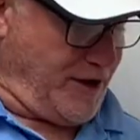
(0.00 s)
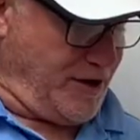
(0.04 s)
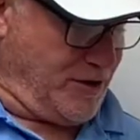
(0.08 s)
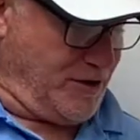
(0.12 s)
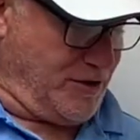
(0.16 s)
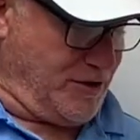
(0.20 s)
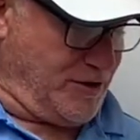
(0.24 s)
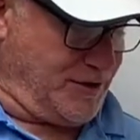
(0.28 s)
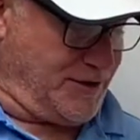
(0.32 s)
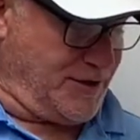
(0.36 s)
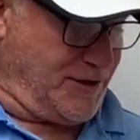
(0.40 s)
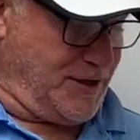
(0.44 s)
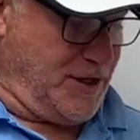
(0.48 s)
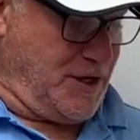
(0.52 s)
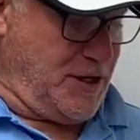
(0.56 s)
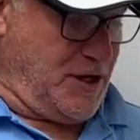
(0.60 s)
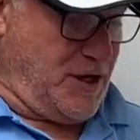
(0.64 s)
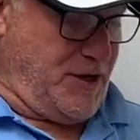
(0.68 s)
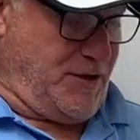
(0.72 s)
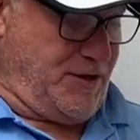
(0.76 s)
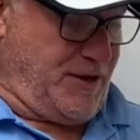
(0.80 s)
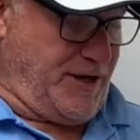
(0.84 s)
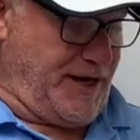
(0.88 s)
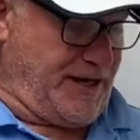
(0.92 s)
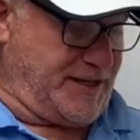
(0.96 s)
girls,
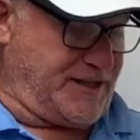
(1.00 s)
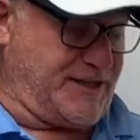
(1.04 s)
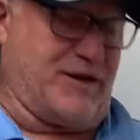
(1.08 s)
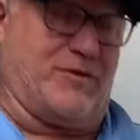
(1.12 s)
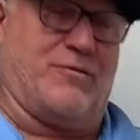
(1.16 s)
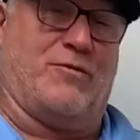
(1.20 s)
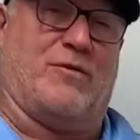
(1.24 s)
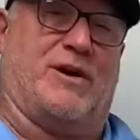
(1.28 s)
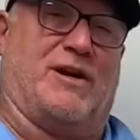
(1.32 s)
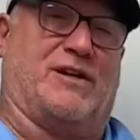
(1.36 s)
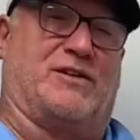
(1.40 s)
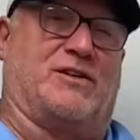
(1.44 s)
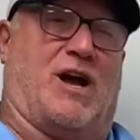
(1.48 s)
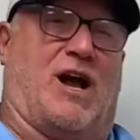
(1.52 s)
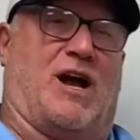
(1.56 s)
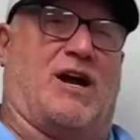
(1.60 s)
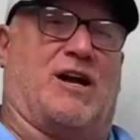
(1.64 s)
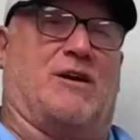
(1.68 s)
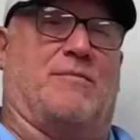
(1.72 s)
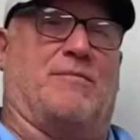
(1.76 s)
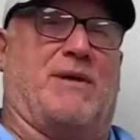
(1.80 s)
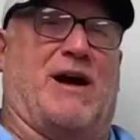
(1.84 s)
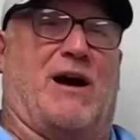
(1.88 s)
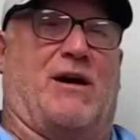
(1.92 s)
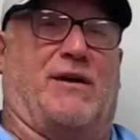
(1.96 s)
the next thing we want to talk
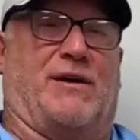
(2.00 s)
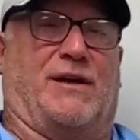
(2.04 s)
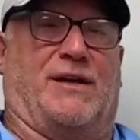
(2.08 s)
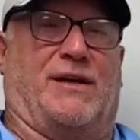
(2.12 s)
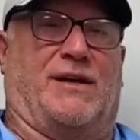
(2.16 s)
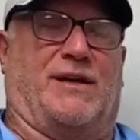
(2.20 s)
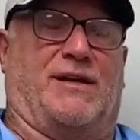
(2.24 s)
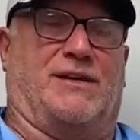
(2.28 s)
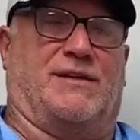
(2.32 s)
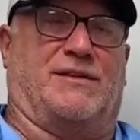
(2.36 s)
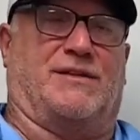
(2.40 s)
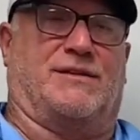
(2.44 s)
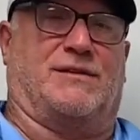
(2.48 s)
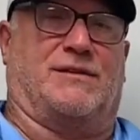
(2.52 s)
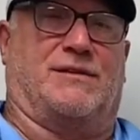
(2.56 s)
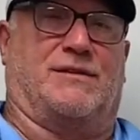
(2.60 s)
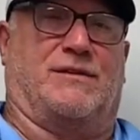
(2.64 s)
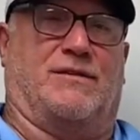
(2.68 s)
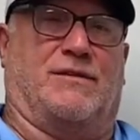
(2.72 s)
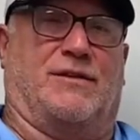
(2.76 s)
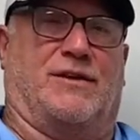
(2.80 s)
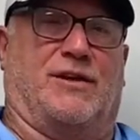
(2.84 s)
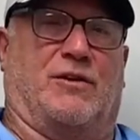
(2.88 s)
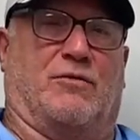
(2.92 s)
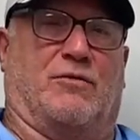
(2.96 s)
about is the